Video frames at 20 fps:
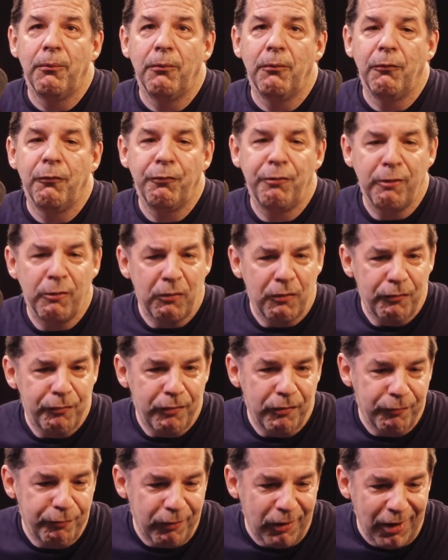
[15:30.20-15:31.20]
do it for
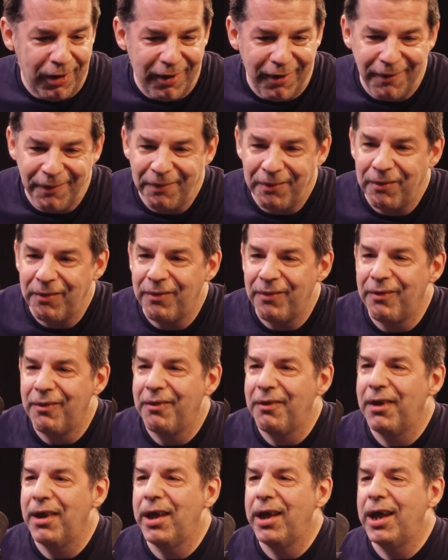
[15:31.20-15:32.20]
fun
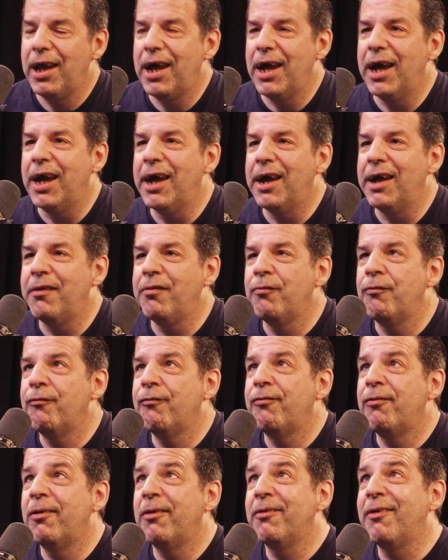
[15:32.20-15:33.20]
and
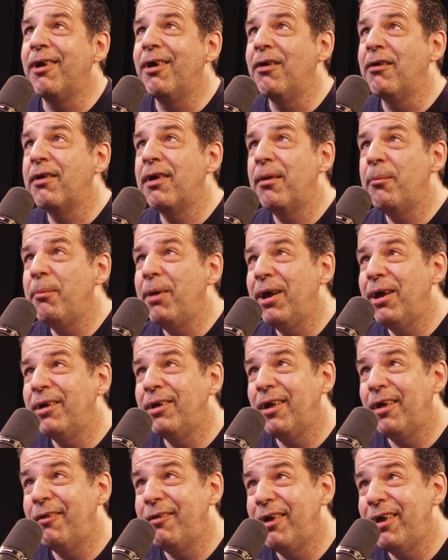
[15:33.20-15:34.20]
for the
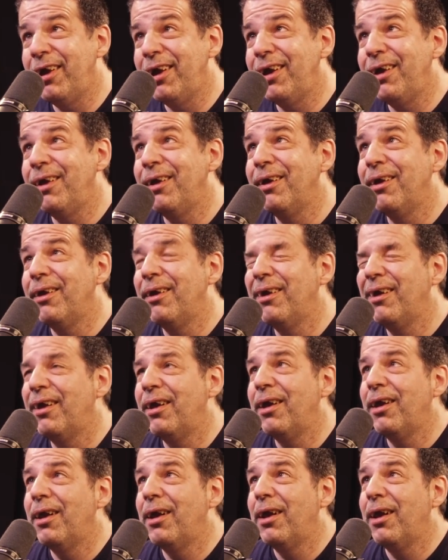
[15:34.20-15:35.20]
community
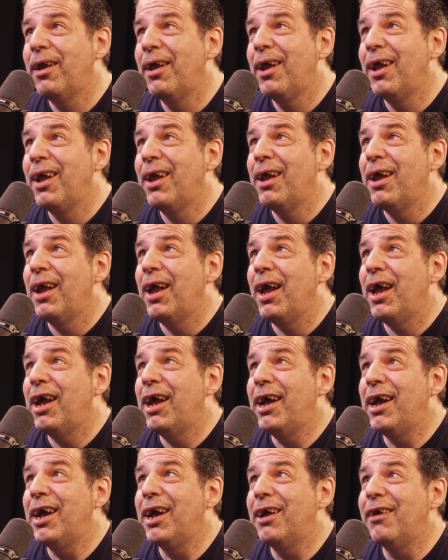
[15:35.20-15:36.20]

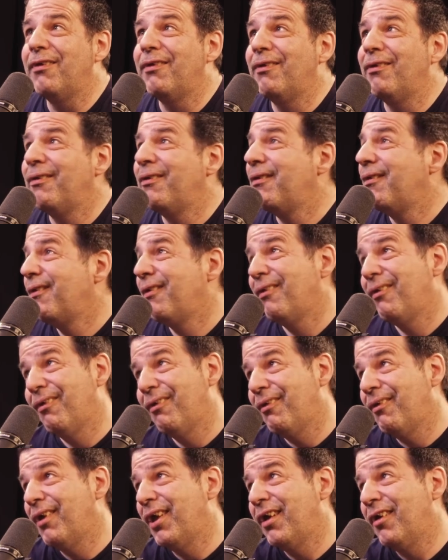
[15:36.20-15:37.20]
and,
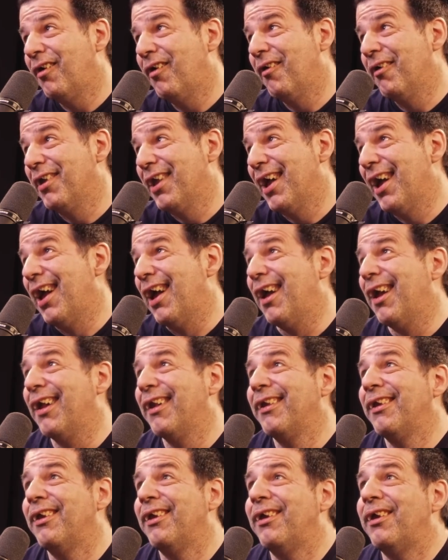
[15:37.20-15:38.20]
and all that.
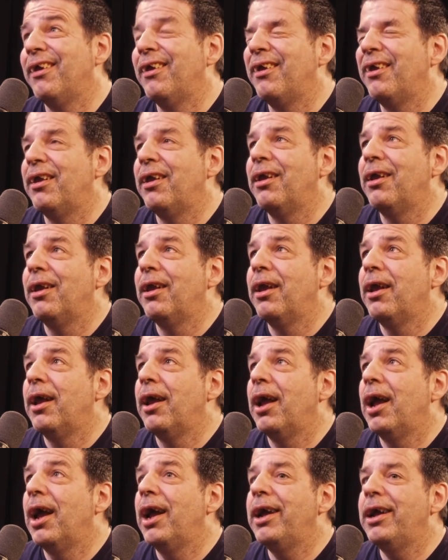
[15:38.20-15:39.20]

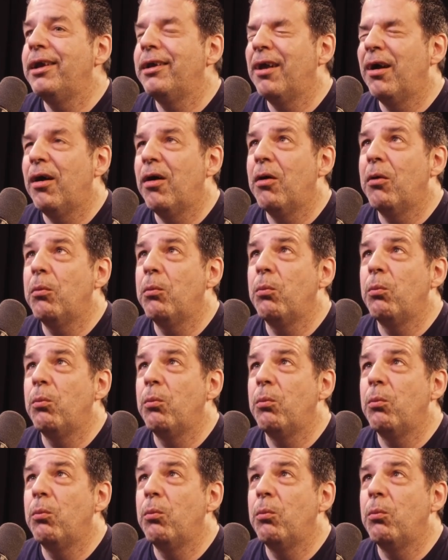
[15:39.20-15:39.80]
And, you know,